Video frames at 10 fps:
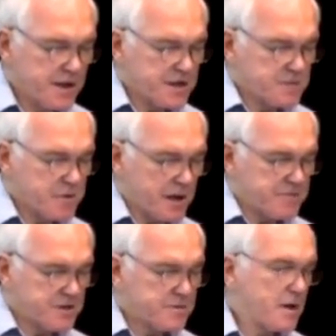that it is
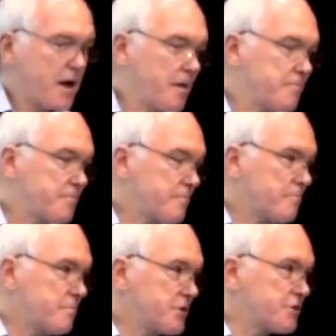probably
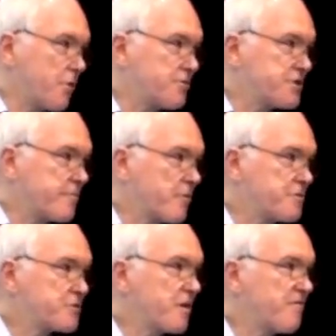sold
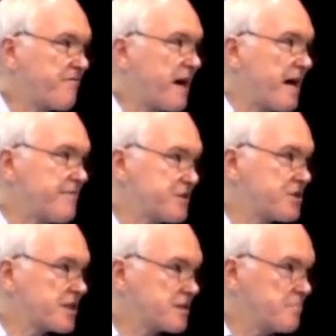somewhere between 5 and
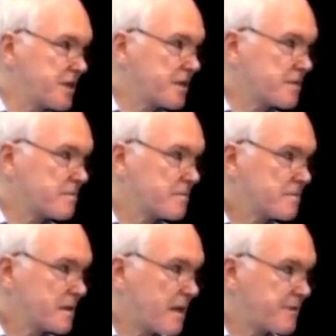6 million
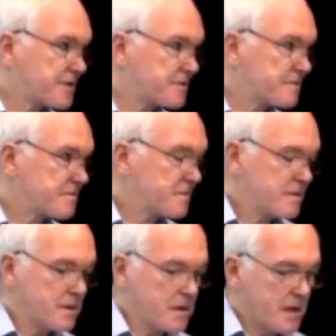copies.
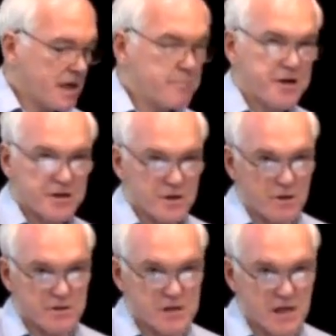And
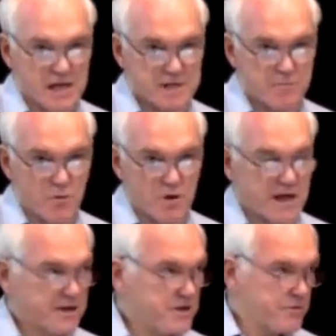Pickthall is less, more
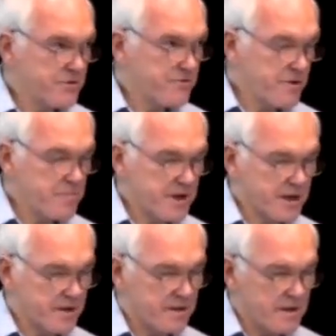like 2 or 3
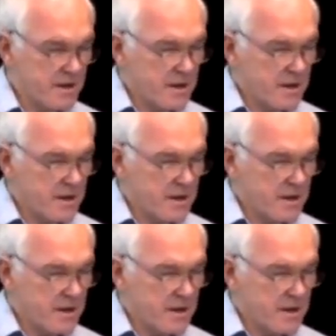million.